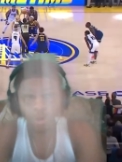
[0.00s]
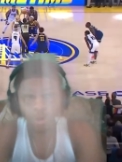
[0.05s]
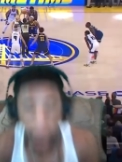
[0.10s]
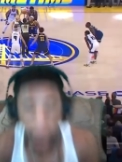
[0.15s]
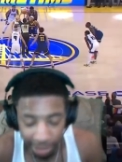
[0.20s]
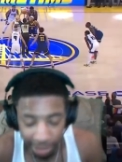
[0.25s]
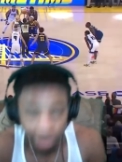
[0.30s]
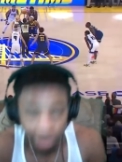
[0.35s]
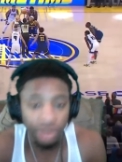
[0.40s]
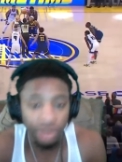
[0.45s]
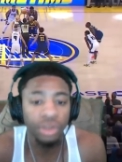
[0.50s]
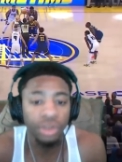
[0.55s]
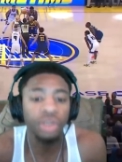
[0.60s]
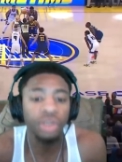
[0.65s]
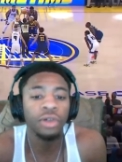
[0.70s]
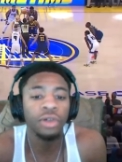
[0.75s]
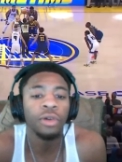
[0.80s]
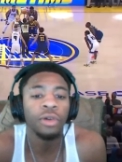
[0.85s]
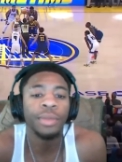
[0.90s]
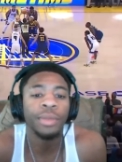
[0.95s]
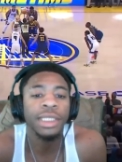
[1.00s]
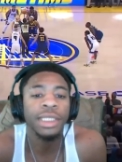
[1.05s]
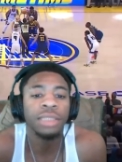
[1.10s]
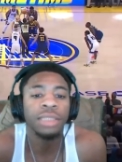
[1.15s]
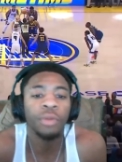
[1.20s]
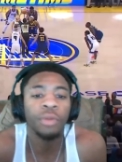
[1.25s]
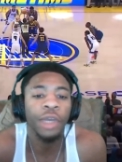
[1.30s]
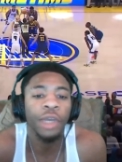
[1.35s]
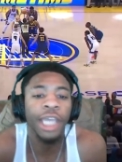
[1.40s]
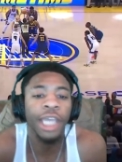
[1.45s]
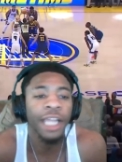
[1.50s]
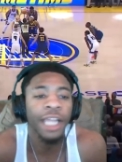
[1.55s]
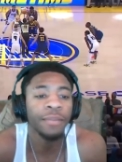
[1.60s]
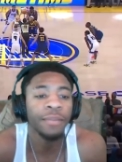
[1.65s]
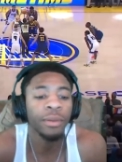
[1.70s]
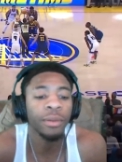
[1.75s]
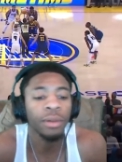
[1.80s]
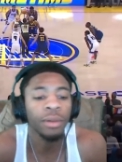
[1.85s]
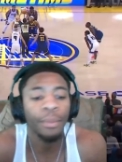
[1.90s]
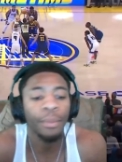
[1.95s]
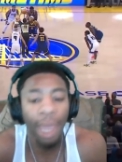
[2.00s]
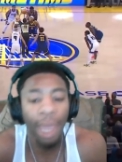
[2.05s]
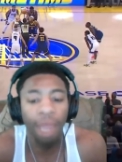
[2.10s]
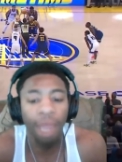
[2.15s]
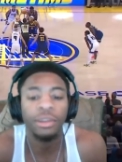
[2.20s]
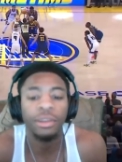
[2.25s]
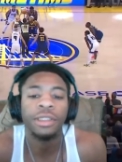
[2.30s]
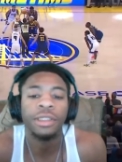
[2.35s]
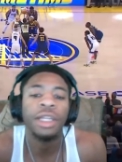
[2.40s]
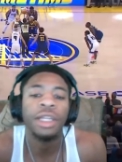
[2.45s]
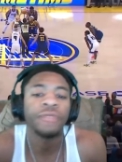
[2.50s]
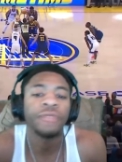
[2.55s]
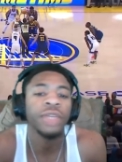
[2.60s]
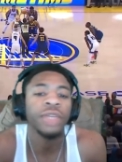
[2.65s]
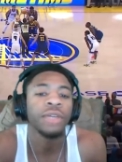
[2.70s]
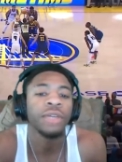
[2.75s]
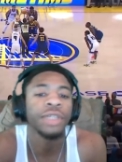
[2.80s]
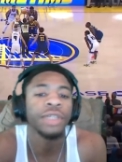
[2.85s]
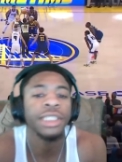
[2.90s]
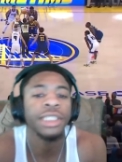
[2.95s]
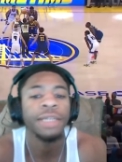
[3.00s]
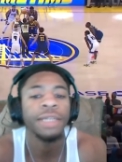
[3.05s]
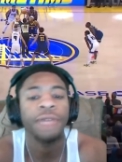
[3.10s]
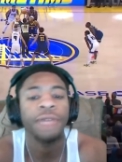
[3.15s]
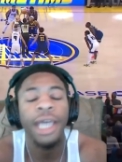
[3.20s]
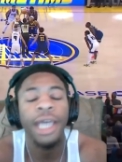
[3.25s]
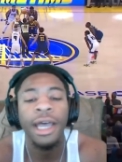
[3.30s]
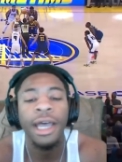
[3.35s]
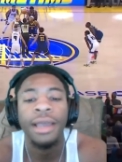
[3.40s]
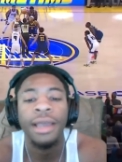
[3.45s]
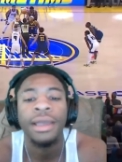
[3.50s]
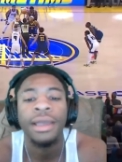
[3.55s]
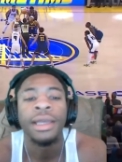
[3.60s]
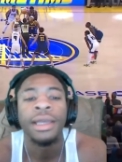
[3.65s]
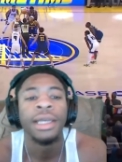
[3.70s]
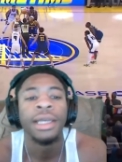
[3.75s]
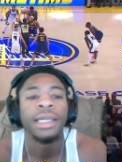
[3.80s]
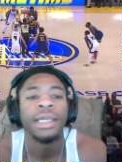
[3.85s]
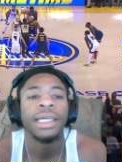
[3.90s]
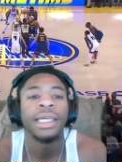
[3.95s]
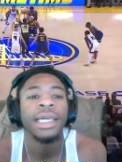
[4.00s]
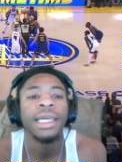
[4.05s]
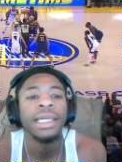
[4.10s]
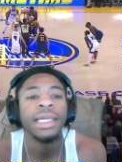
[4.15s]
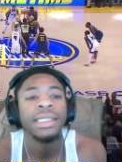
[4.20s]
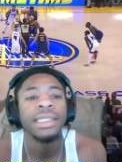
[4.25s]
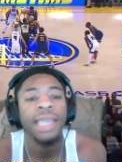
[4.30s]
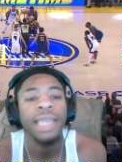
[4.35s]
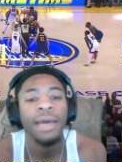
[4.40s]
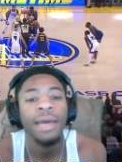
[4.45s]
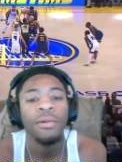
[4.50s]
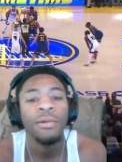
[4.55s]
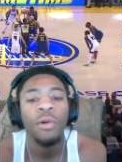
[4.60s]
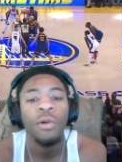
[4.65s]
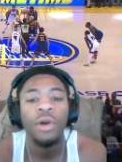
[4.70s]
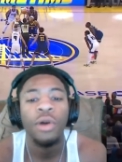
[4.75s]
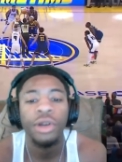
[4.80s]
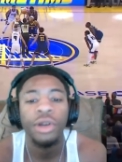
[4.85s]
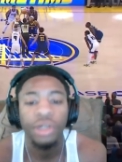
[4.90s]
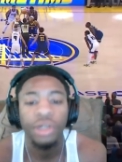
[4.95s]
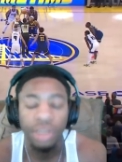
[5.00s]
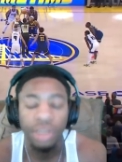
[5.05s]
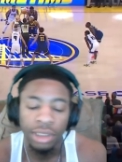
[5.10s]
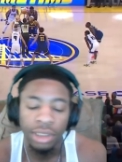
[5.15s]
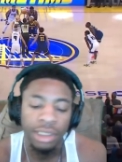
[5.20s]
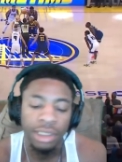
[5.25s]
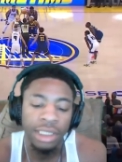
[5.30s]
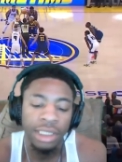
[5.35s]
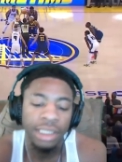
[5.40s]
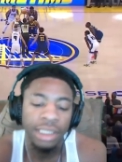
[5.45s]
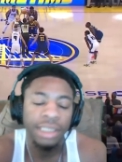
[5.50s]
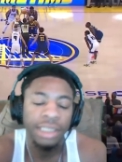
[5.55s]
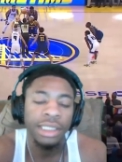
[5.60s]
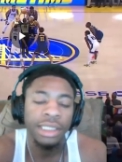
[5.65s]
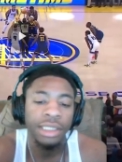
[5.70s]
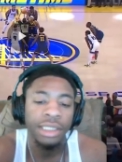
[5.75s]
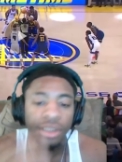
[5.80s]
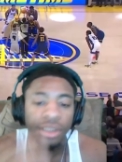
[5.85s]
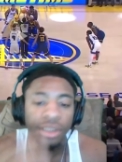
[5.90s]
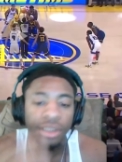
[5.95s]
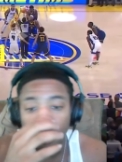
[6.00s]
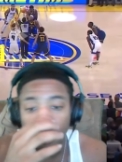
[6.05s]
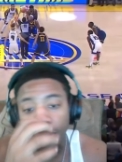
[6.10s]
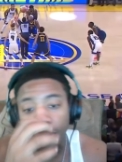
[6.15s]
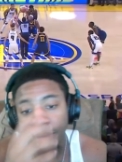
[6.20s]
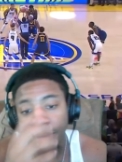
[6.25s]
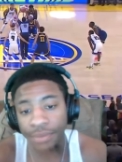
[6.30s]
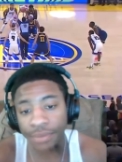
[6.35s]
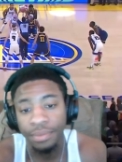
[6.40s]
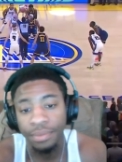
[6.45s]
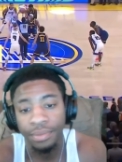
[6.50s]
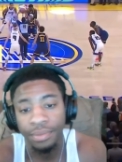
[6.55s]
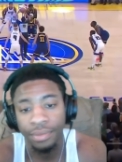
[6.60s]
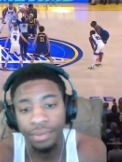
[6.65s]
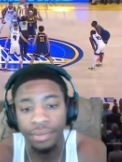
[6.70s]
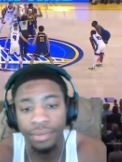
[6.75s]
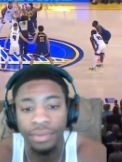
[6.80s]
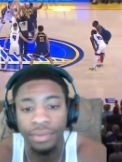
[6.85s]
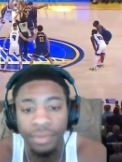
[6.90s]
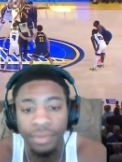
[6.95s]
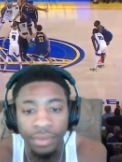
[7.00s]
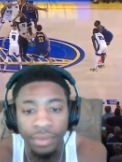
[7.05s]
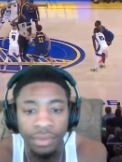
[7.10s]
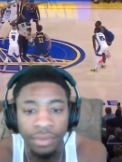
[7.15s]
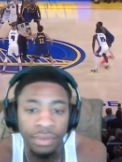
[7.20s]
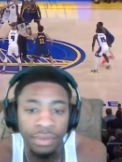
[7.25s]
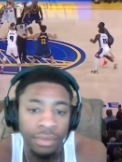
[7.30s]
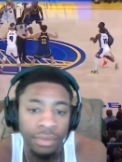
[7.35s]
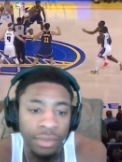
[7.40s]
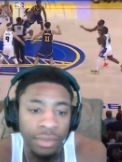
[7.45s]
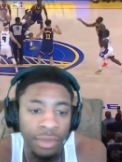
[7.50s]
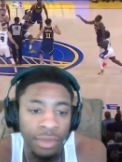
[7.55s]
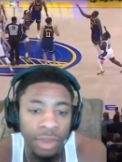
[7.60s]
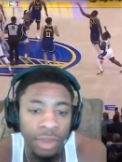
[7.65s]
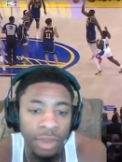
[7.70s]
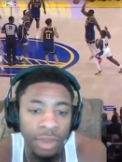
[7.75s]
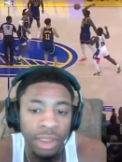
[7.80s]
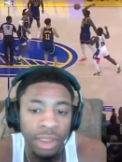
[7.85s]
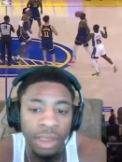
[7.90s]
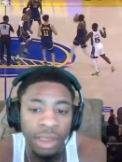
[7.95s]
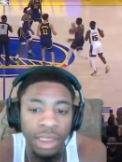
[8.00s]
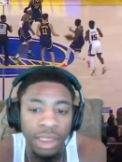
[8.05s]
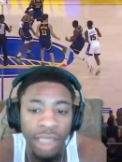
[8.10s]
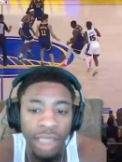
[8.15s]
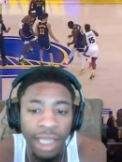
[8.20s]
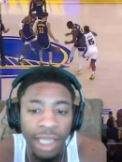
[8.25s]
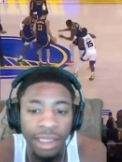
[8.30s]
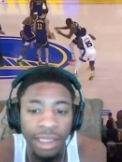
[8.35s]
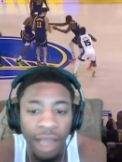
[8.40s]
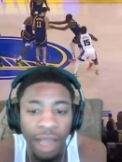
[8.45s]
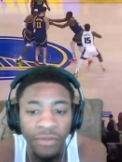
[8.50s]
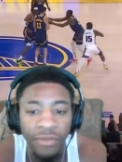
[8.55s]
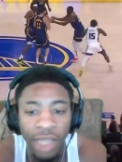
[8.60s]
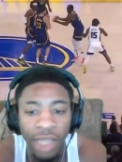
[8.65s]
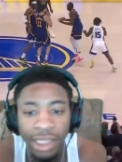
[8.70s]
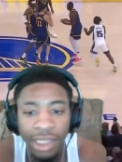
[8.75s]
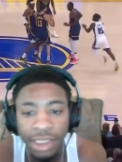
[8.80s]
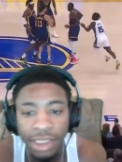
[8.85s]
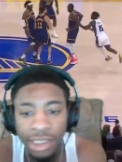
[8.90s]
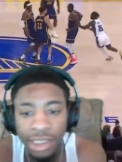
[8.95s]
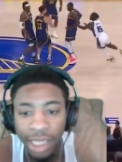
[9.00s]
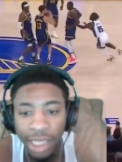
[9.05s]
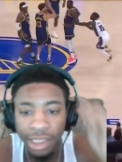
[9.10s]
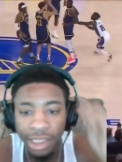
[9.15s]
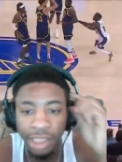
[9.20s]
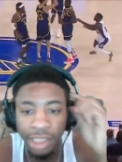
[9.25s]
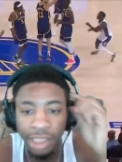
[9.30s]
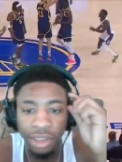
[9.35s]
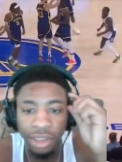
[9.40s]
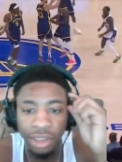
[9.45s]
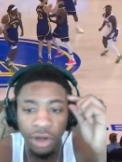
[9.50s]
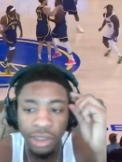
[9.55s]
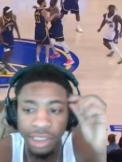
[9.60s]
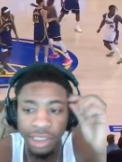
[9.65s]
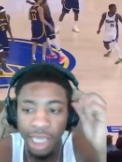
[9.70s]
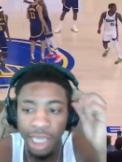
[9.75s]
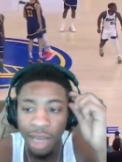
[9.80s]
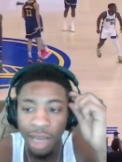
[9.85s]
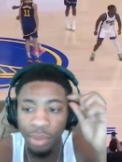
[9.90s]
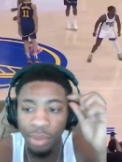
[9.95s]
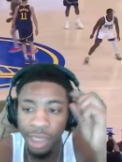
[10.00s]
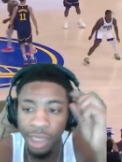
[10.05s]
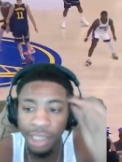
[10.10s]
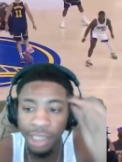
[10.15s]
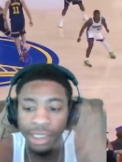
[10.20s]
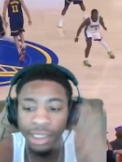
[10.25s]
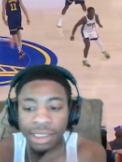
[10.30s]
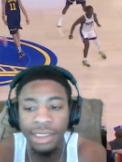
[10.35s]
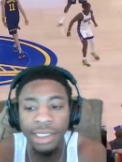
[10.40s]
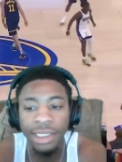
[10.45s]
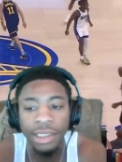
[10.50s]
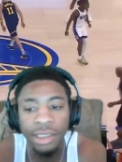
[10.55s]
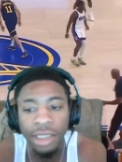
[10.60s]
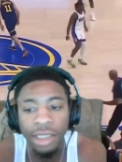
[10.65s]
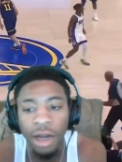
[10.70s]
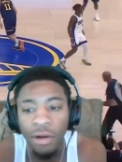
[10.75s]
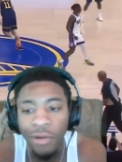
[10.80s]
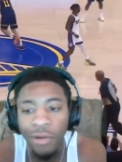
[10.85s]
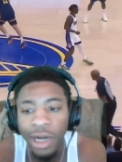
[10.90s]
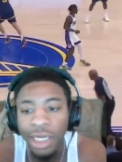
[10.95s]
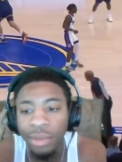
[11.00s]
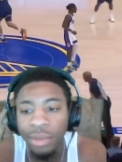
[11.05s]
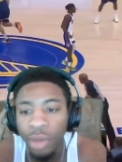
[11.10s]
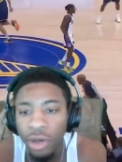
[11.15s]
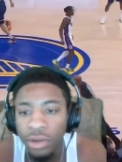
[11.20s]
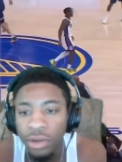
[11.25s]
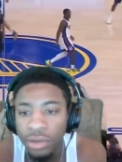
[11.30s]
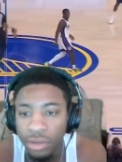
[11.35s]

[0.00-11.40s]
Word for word: What's good, YouTube? It's your boy Caleb. Let me back with another video. Today we got Kings at Warriors. Last season and It's like I feel like it's like the third time playing this season already, bro.